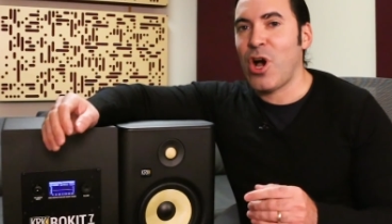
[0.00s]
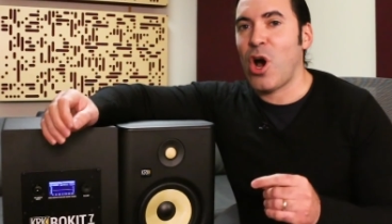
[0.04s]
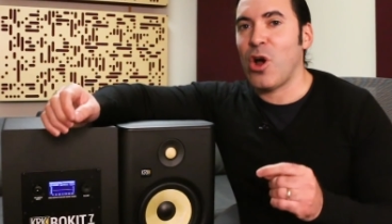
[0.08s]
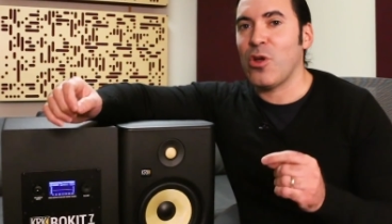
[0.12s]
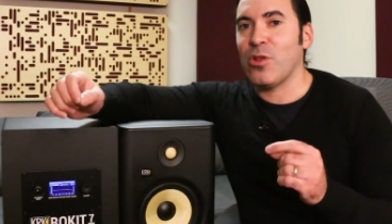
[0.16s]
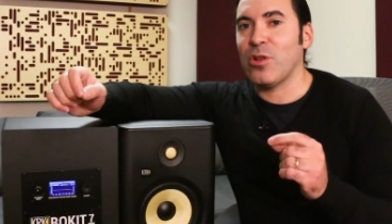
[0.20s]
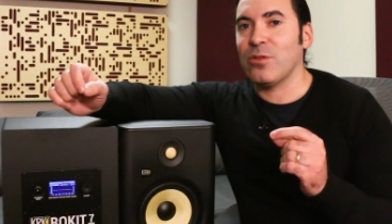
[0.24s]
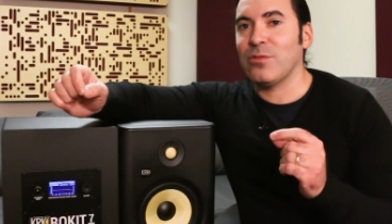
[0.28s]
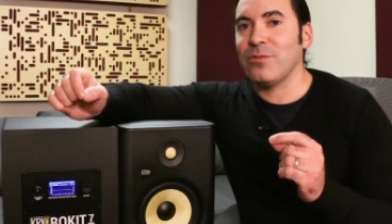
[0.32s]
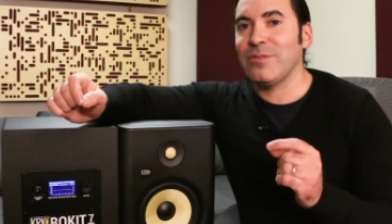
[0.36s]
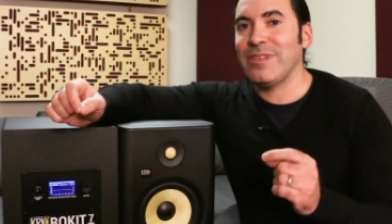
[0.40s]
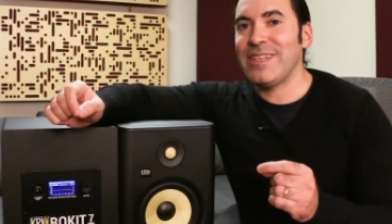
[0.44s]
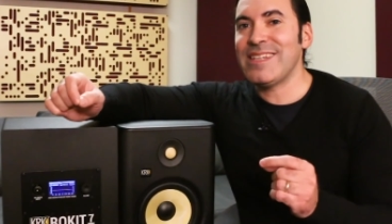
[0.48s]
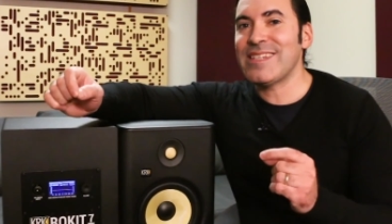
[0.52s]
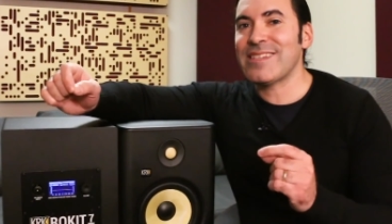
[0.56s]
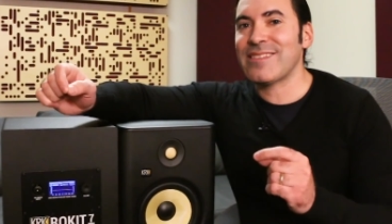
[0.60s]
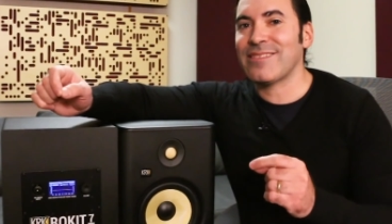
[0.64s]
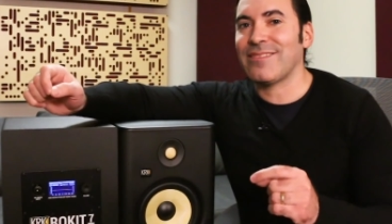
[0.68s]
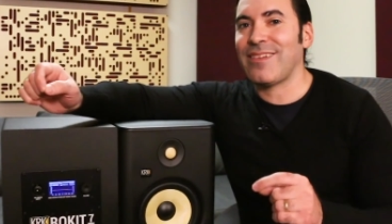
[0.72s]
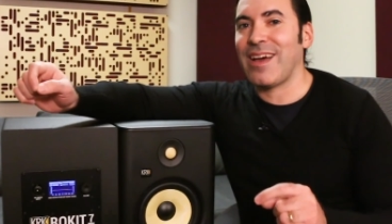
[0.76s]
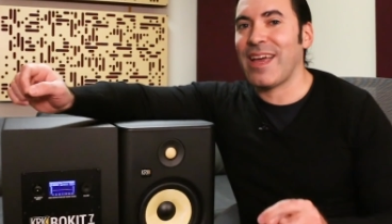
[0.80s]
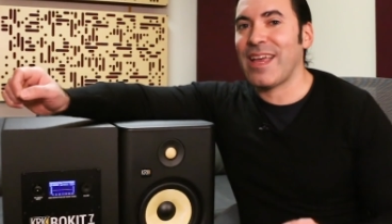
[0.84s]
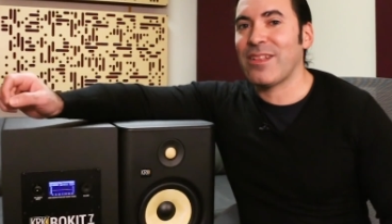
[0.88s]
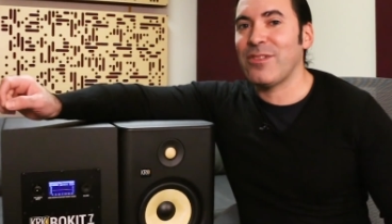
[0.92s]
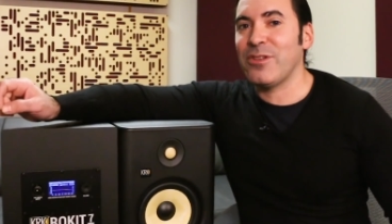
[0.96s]
are the
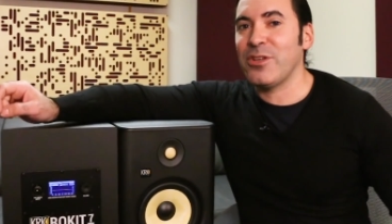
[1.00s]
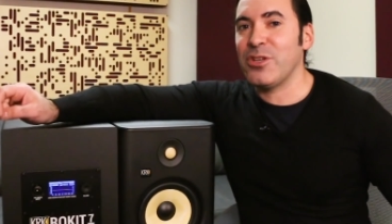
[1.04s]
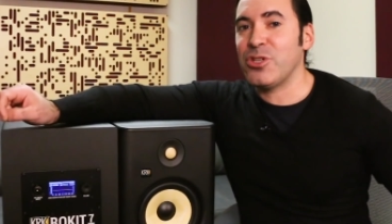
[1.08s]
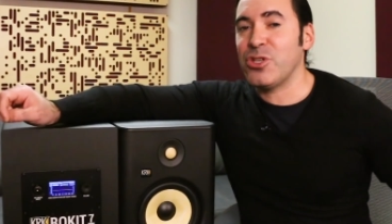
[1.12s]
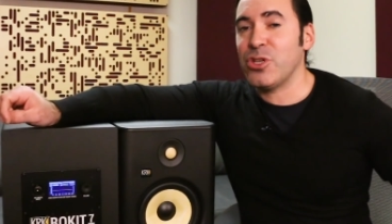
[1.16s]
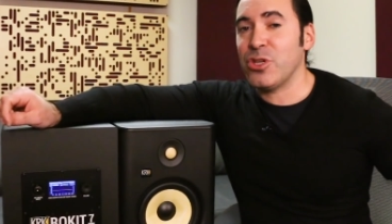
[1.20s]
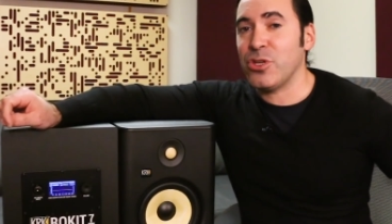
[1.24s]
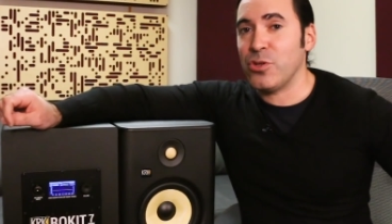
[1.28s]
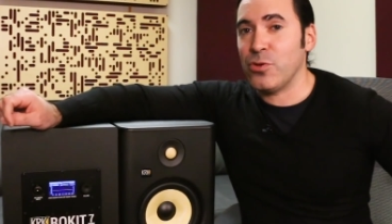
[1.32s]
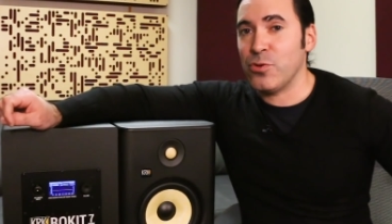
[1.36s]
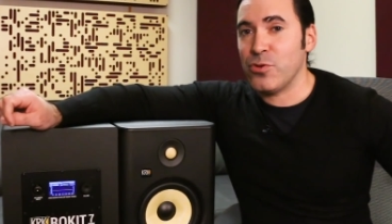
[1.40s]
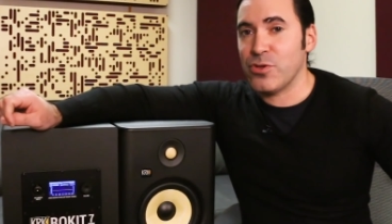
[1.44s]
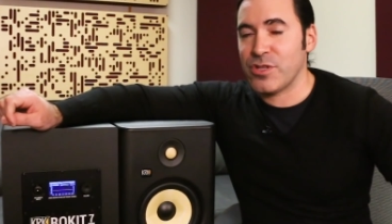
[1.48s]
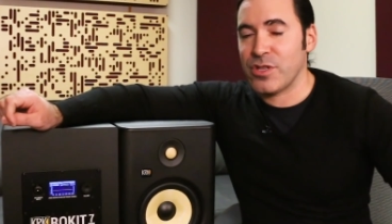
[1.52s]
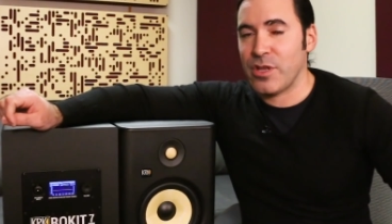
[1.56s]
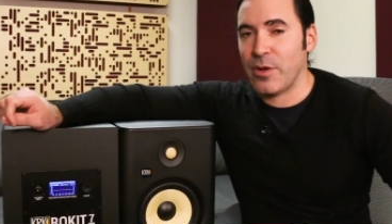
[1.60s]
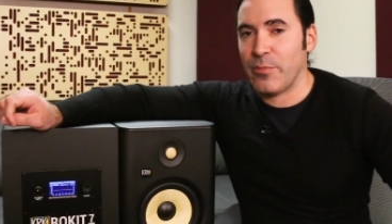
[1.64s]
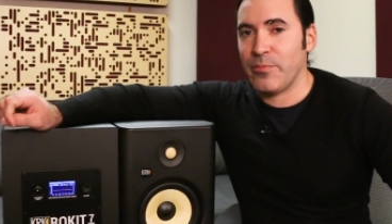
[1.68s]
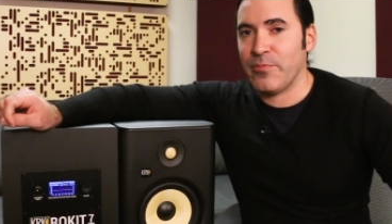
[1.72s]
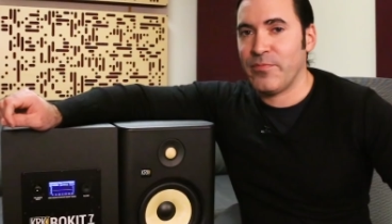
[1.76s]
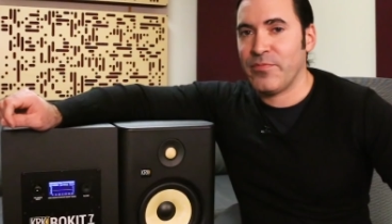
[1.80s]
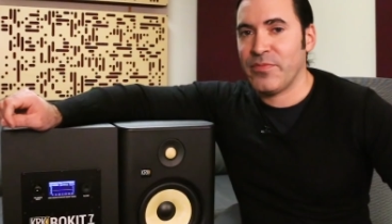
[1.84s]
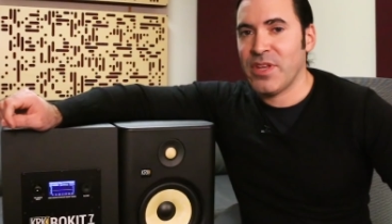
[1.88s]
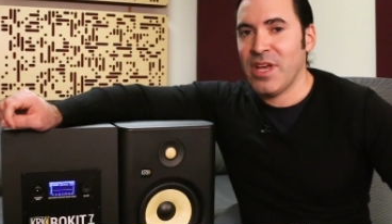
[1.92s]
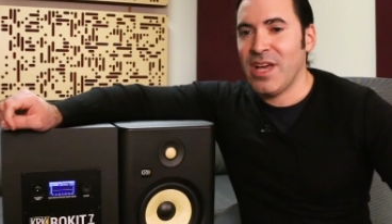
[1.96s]
least likely to use
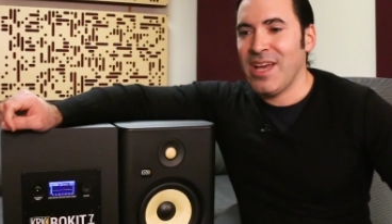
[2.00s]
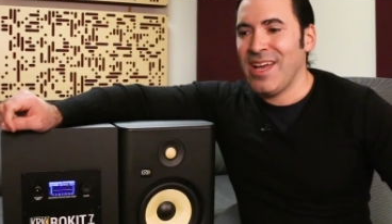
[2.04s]
them